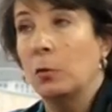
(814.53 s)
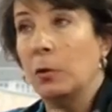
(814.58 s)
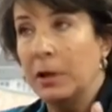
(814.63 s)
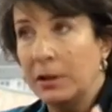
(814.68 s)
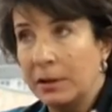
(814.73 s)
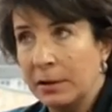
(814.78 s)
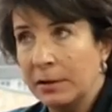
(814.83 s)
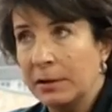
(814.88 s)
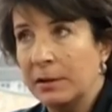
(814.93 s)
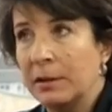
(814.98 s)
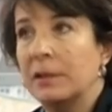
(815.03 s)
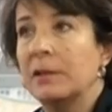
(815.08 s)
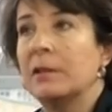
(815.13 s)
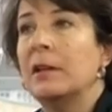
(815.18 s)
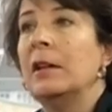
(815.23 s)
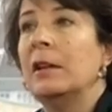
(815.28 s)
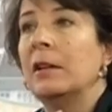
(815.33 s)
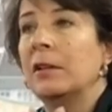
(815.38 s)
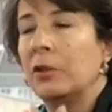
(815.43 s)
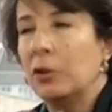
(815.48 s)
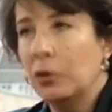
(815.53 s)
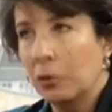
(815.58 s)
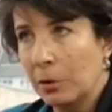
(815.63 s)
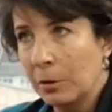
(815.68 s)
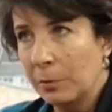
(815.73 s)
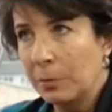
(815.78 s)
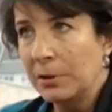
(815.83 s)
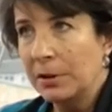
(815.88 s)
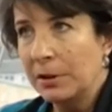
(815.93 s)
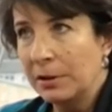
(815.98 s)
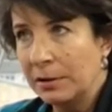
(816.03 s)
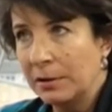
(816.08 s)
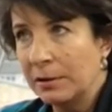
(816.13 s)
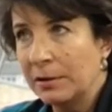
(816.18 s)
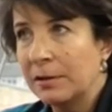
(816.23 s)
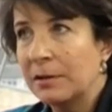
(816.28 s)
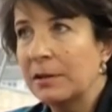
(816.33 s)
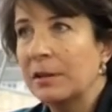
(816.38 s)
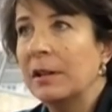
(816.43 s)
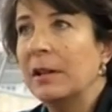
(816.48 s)
We didn't, Europe
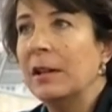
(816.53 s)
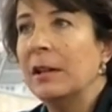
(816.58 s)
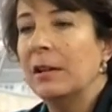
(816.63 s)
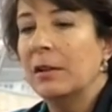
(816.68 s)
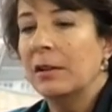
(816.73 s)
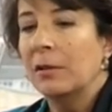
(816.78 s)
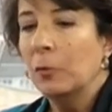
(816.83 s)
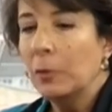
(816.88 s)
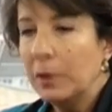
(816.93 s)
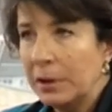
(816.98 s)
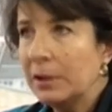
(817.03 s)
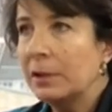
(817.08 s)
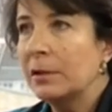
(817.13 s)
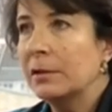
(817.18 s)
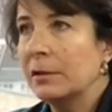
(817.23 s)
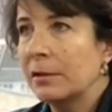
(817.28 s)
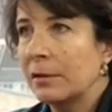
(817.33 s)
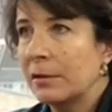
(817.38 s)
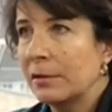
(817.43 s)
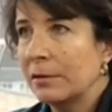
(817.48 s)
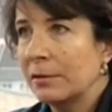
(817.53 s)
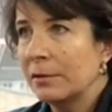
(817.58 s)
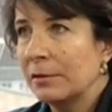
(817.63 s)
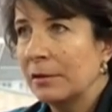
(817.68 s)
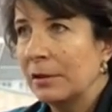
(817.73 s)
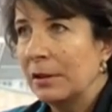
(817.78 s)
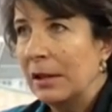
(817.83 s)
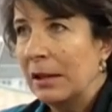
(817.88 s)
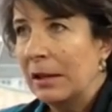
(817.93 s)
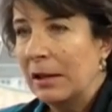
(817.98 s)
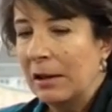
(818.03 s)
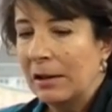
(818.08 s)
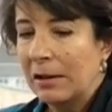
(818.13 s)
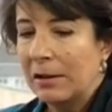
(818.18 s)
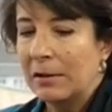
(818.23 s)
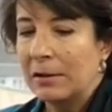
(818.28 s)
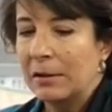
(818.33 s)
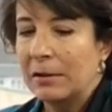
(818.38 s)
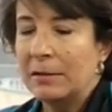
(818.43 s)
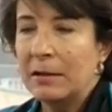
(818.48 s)
didn't, we didn't.
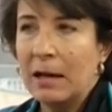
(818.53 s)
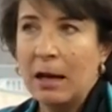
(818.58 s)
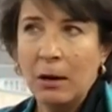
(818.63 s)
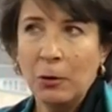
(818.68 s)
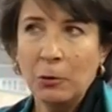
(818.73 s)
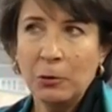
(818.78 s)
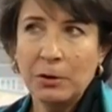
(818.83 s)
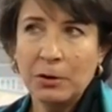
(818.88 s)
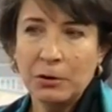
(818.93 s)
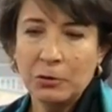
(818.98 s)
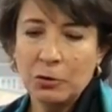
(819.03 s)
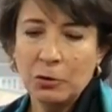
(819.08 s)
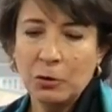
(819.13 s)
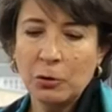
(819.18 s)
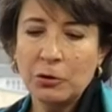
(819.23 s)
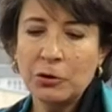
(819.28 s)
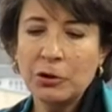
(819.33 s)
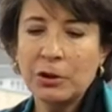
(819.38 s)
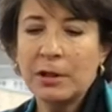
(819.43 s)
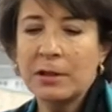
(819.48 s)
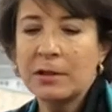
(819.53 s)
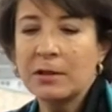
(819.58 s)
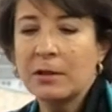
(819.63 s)
Now that Georgia